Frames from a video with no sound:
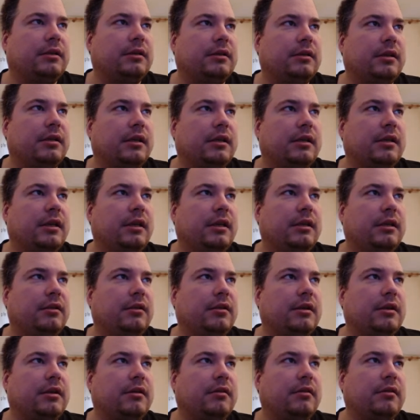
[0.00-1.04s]
I think you
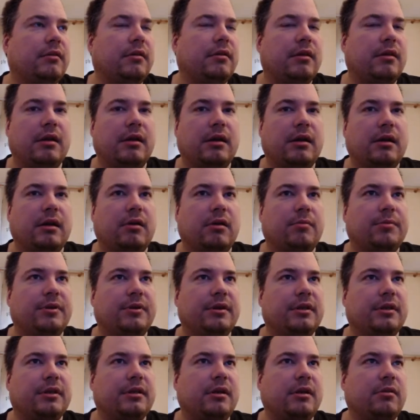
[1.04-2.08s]
can up the
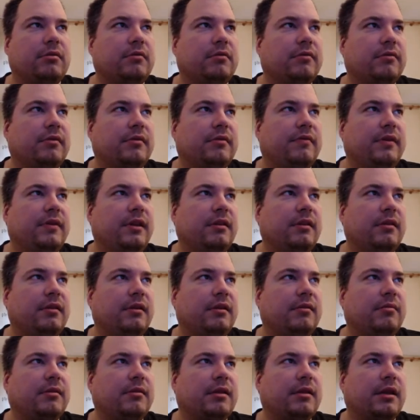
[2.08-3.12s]
sound for the video a
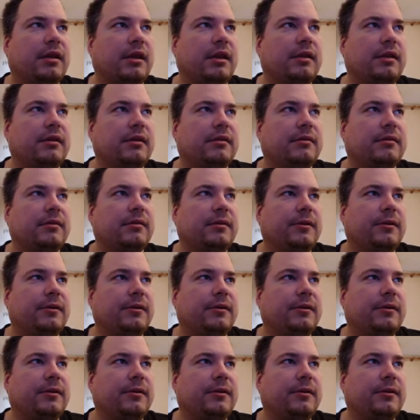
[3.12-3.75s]
little bit higher.